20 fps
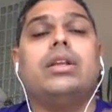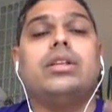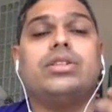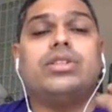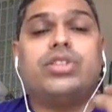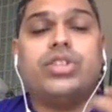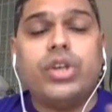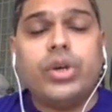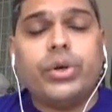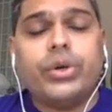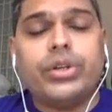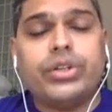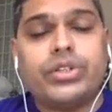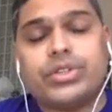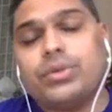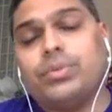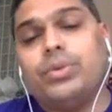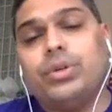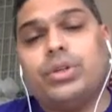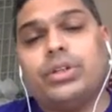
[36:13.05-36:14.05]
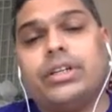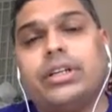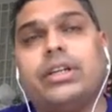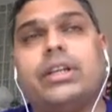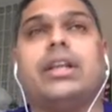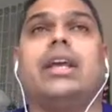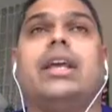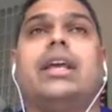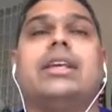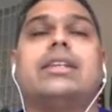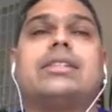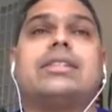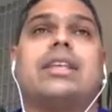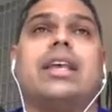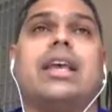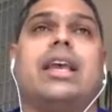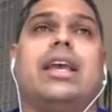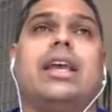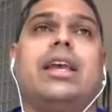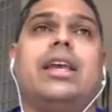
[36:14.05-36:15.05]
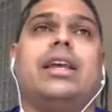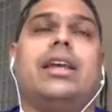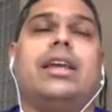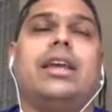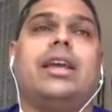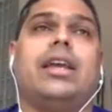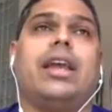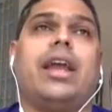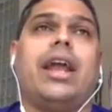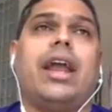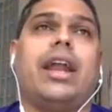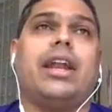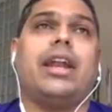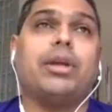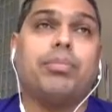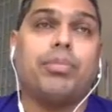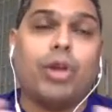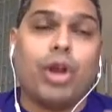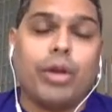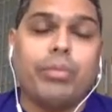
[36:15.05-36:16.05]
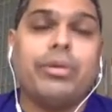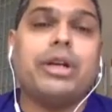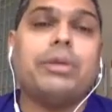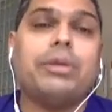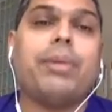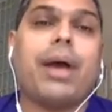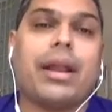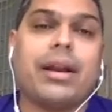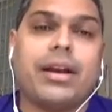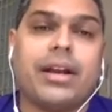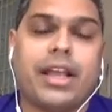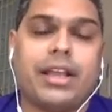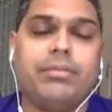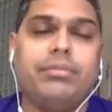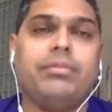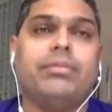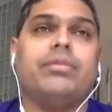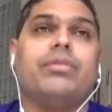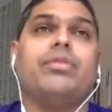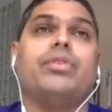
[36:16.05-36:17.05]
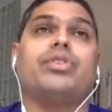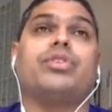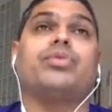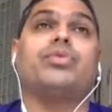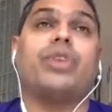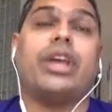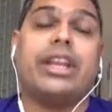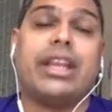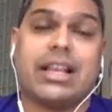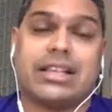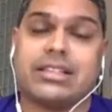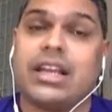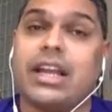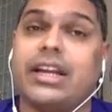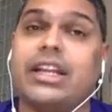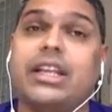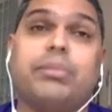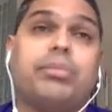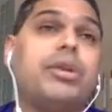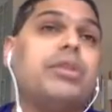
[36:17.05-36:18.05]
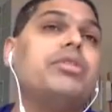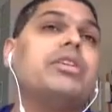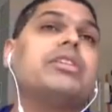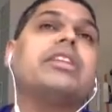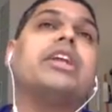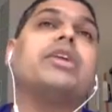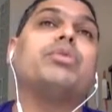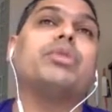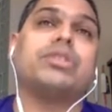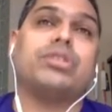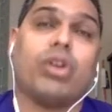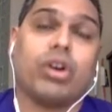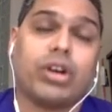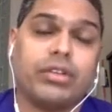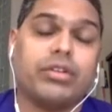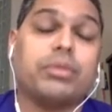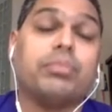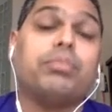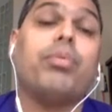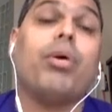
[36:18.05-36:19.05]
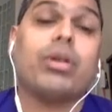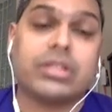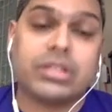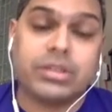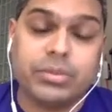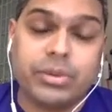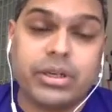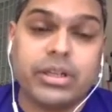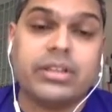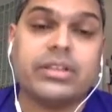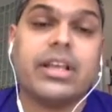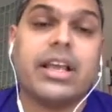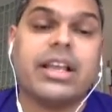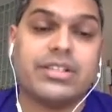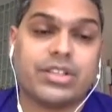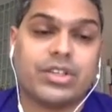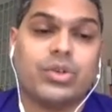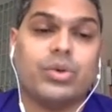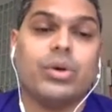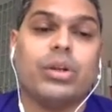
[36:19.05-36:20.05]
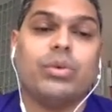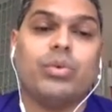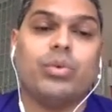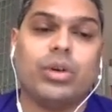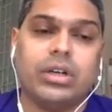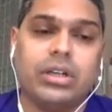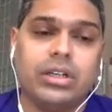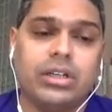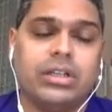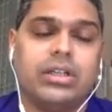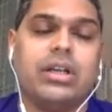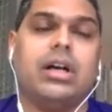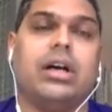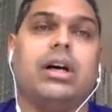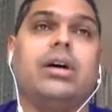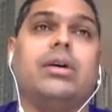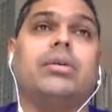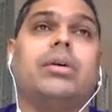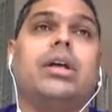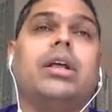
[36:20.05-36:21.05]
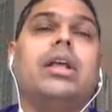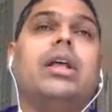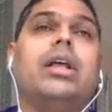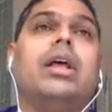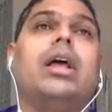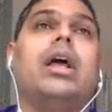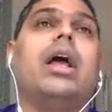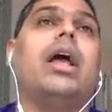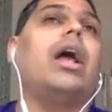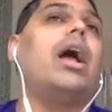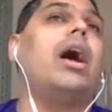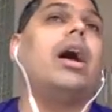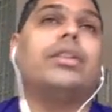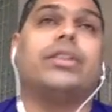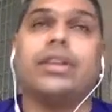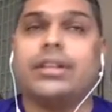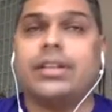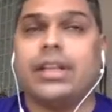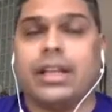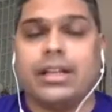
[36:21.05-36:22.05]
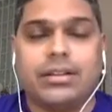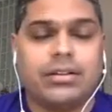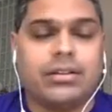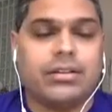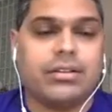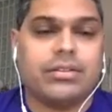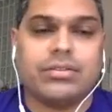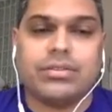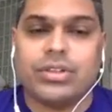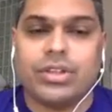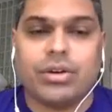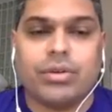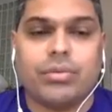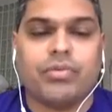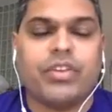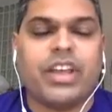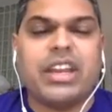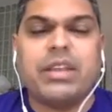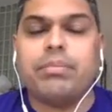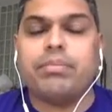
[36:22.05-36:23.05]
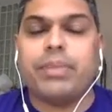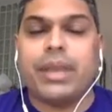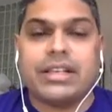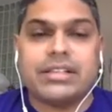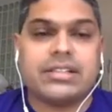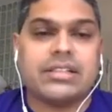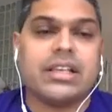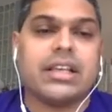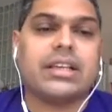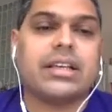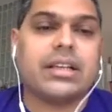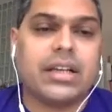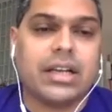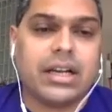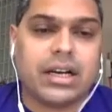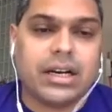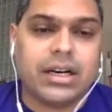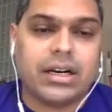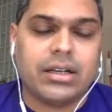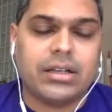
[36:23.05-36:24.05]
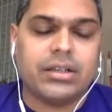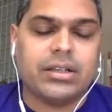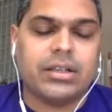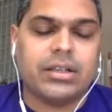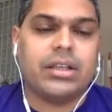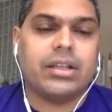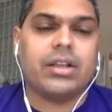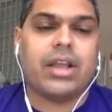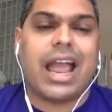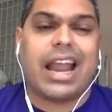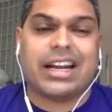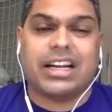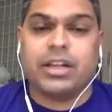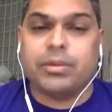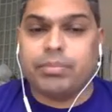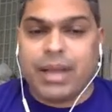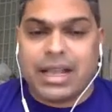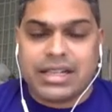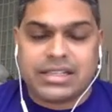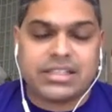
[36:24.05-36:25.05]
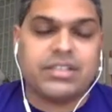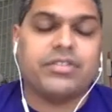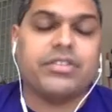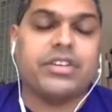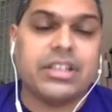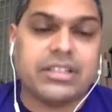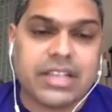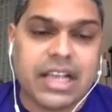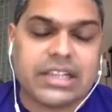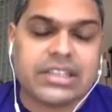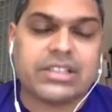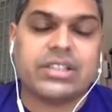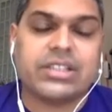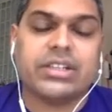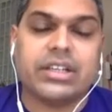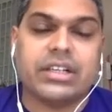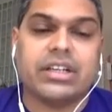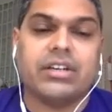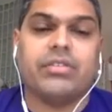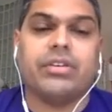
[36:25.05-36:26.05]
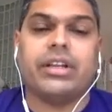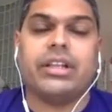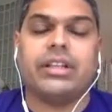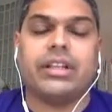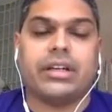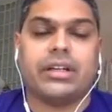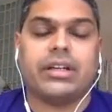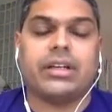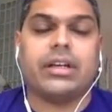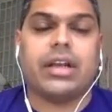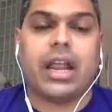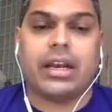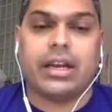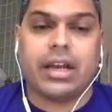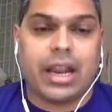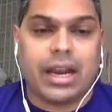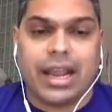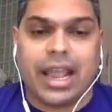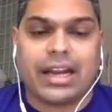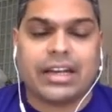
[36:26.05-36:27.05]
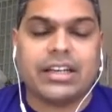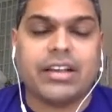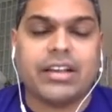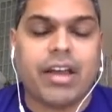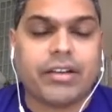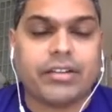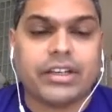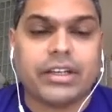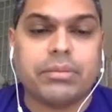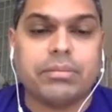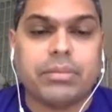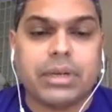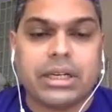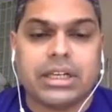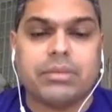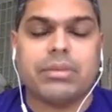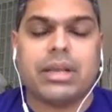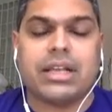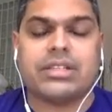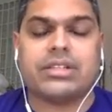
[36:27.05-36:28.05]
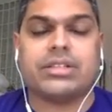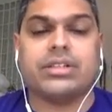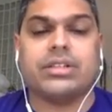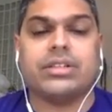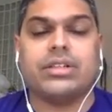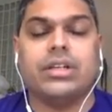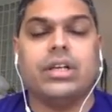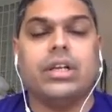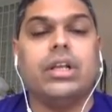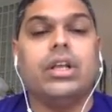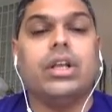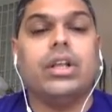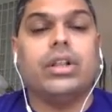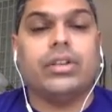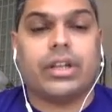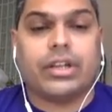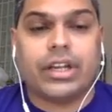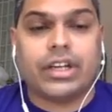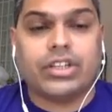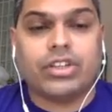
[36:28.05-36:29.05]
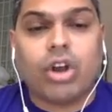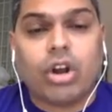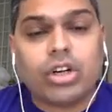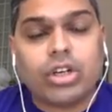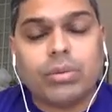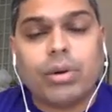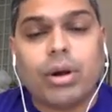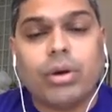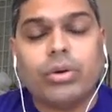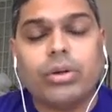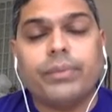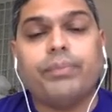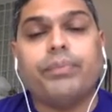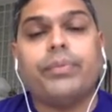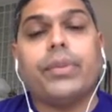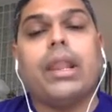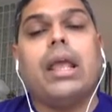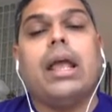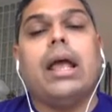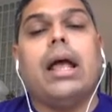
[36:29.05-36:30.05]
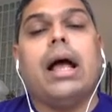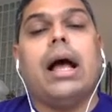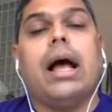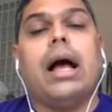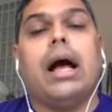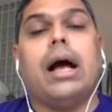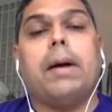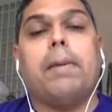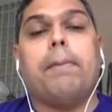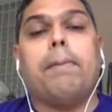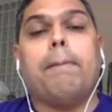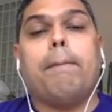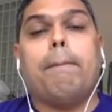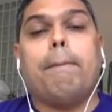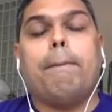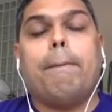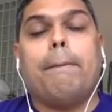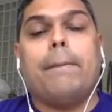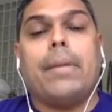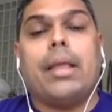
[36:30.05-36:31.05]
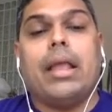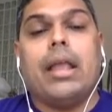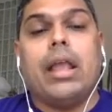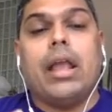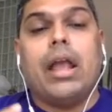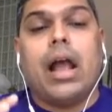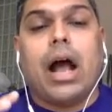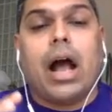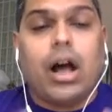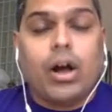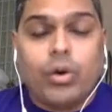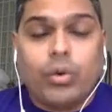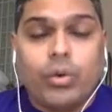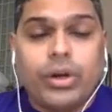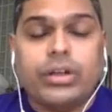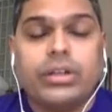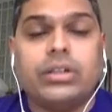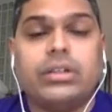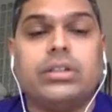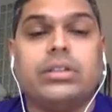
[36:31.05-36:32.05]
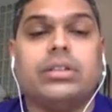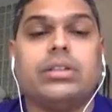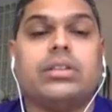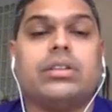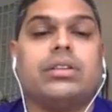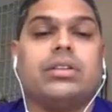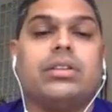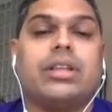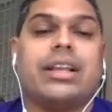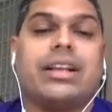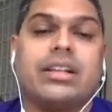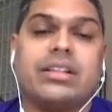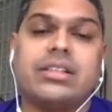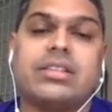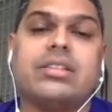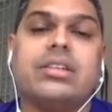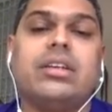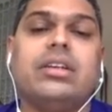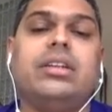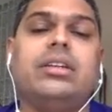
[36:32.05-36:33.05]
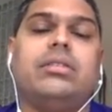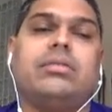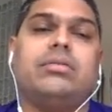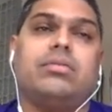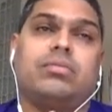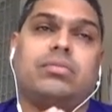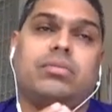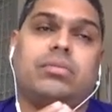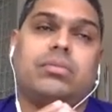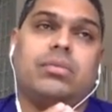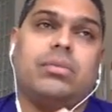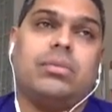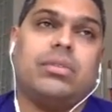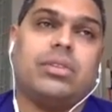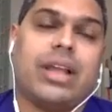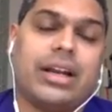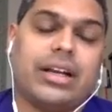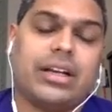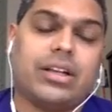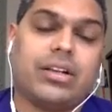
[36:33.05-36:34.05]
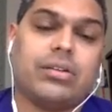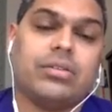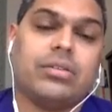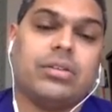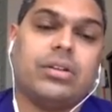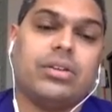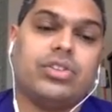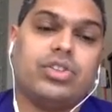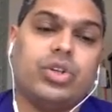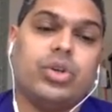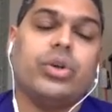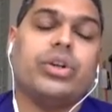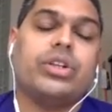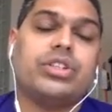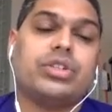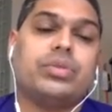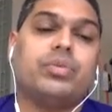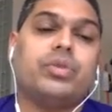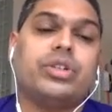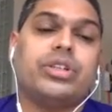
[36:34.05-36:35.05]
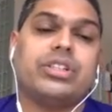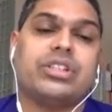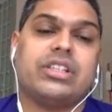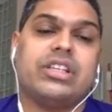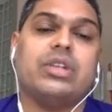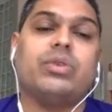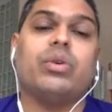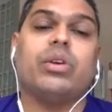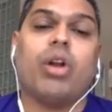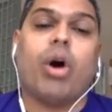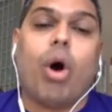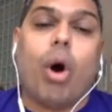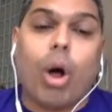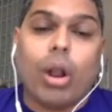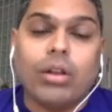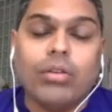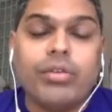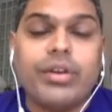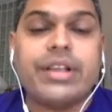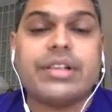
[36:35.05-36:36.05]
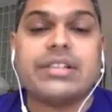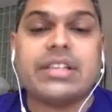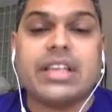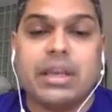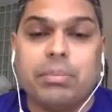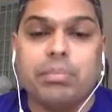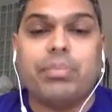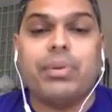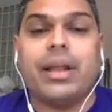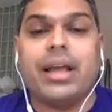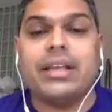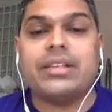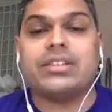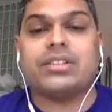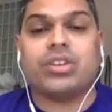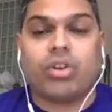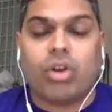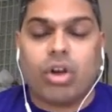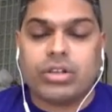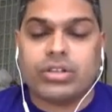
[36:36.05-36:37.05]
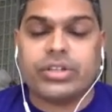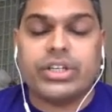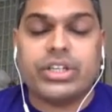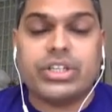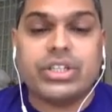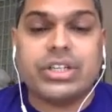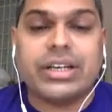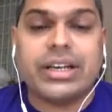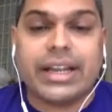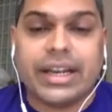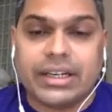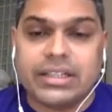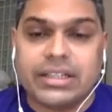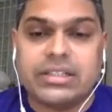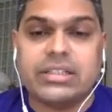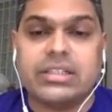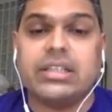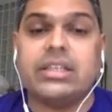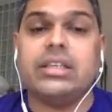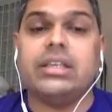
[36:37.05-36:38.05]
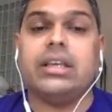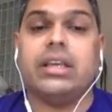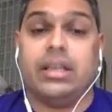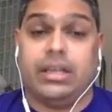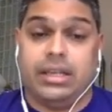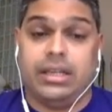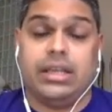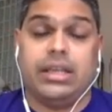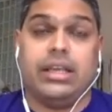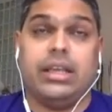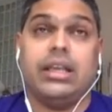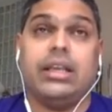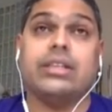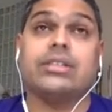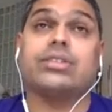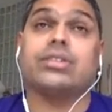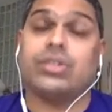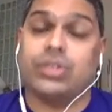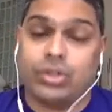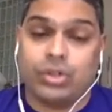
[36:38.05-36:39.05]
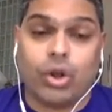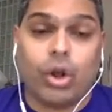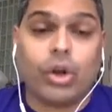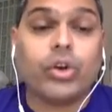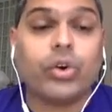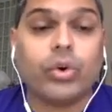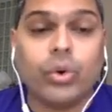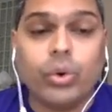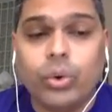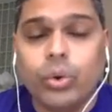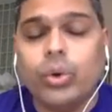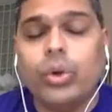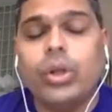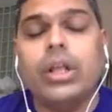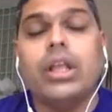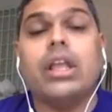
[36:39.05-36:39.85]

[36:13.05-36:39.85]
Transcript: Geo distributed is a, a deployment paradigm, which is very exciting. Previously, it was not even possible in the SQL world, uh, other than you know very basic uh, active passive disaster recovery that and, and active active multi-master that I talked about. Uh, however, the concern that geo-distributed SQL always implies cross-region latency is not true.